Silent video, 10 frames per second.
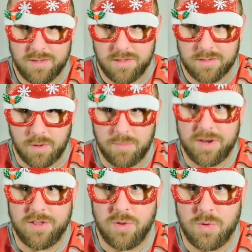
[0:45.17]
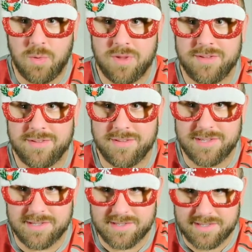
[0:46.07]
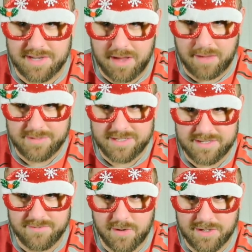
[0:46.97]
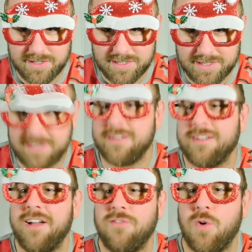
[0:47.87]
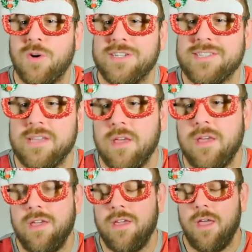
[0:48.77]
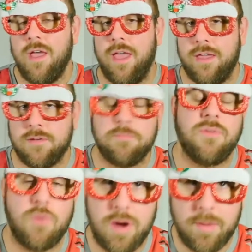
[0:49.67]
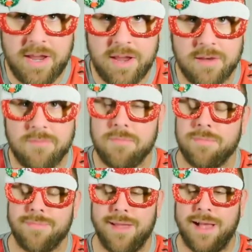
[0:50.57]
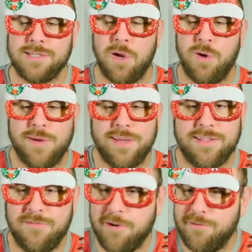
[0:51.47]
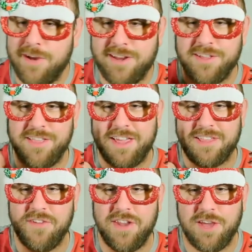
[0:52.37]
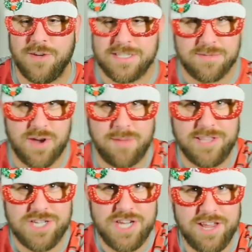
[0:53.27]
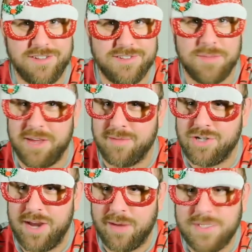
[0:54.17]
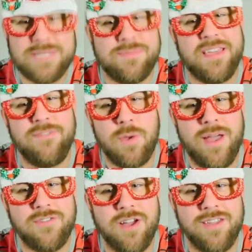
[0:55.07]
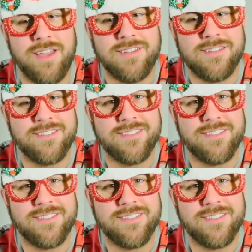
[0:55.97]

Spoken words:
so I'm gonna do the synopsis first, of course. And before I begin, as always, feel free to like the video and subscribe to the channel to become a Dragon Wisp if you have not yet.